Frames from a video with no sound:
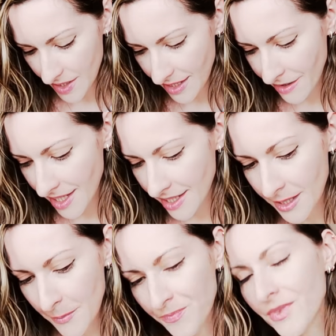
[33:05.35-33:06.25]
Because I think
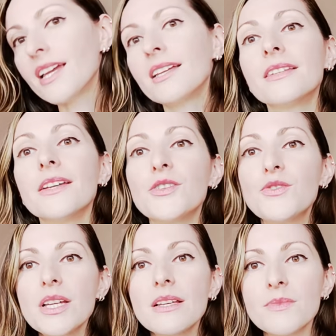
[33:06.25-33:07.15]
in their
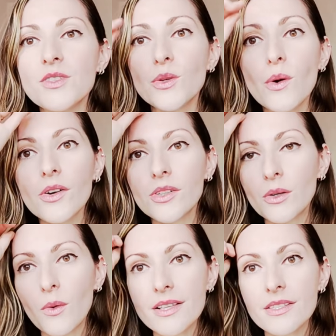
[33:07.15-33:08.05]
dreams, you are on
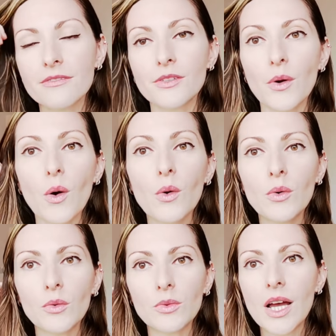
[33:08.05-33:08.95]
a quest of your
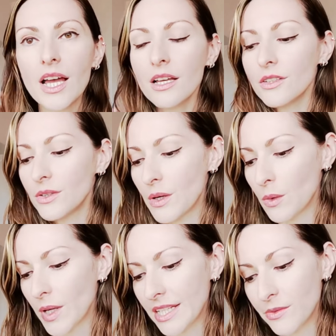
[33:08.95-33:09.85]
own. You
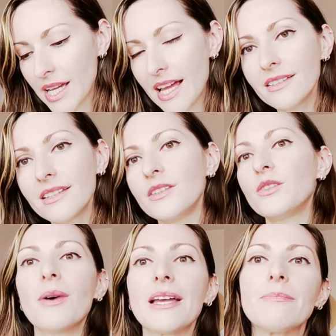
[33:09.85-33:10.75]
know, in reality,
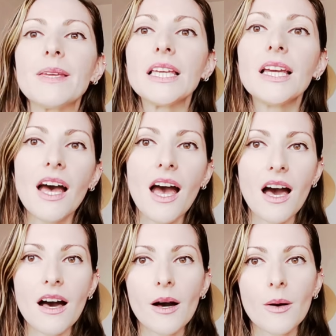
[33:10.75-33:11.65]
you might be.
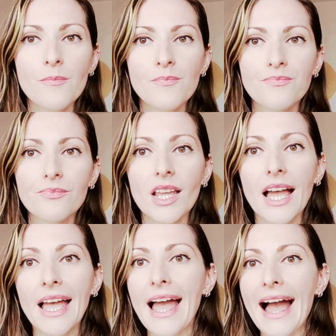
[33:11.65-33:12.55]
Um,
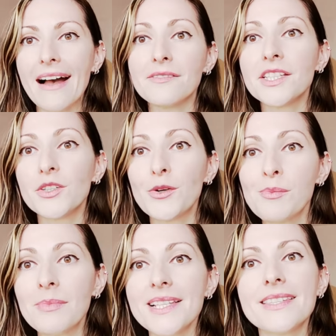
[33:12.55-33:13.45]
having your
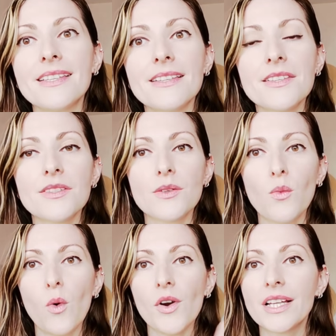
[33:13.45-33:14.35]
own business,
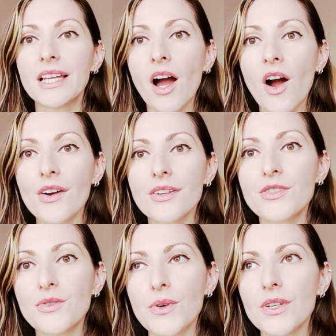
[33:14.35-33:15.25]
working hard
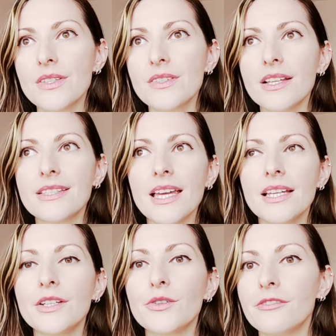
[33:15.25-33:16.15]
towards
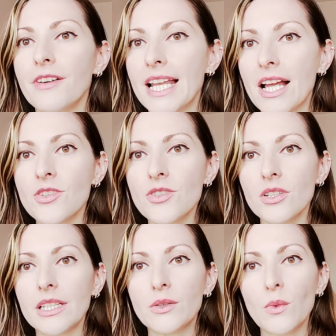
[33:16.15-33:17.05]
attaining your
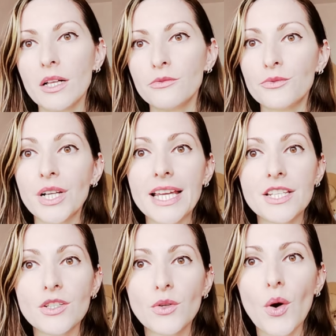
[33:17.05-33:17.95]
financial and wealth
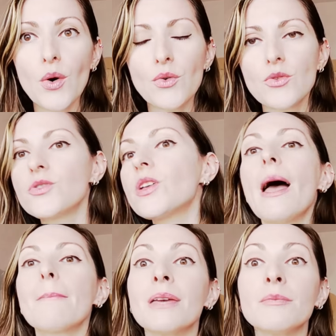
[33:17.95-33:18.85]
related goals.
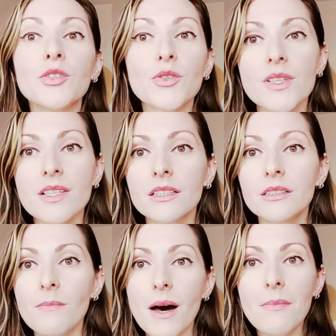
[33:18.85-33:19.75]
Maybe you're a
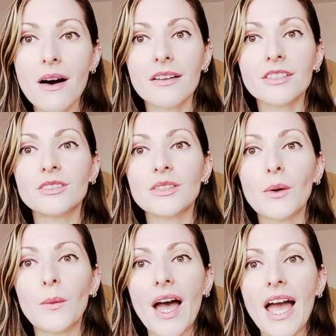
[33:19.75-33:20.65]
single mama, you
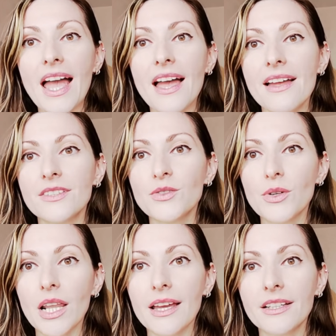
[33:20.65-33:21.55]
know, and
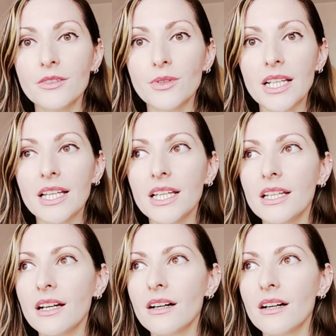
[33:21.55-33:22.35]
you're like really.